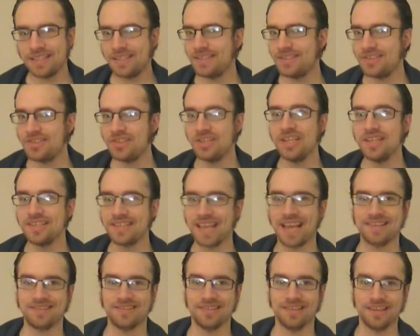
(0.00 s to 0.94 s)
She is
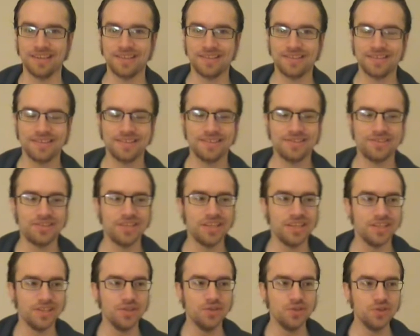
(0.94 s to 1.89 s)
excellent.
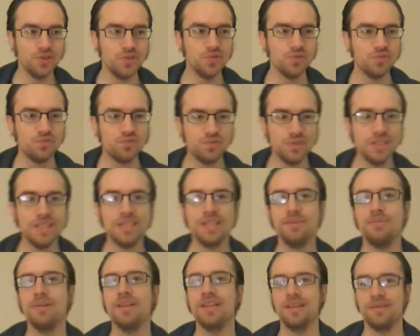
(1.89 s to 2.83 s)
She you you
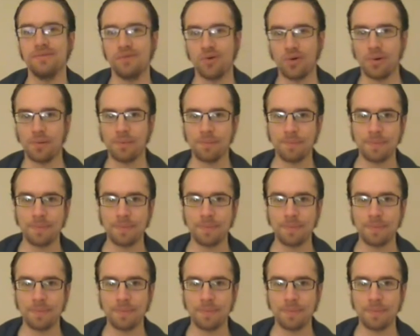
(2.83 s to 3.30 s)
really believe her.